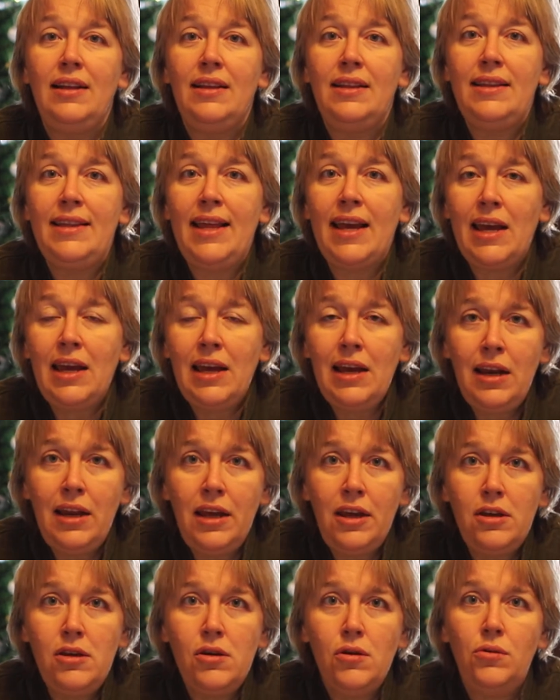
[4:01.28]

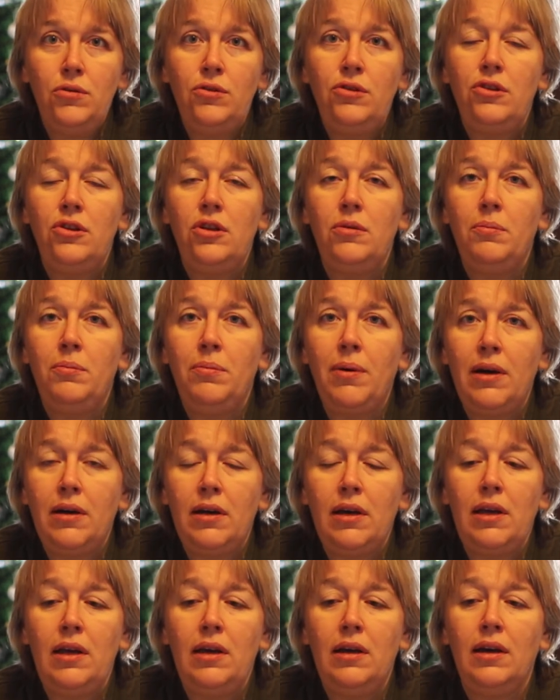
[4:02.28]
daily use
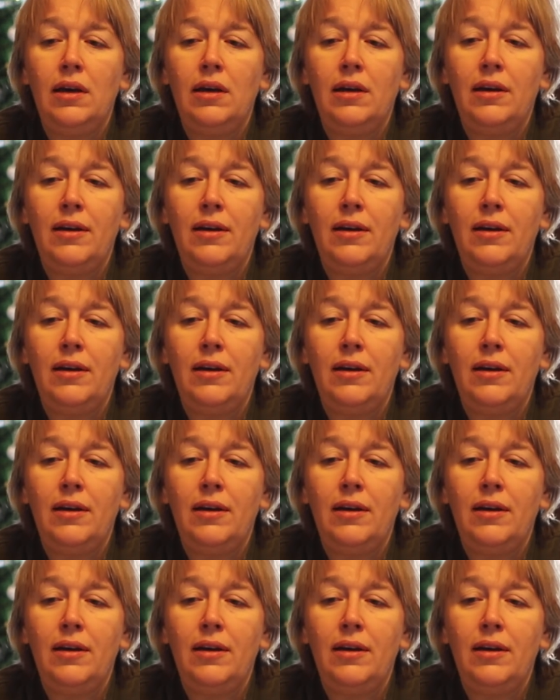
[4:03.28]
by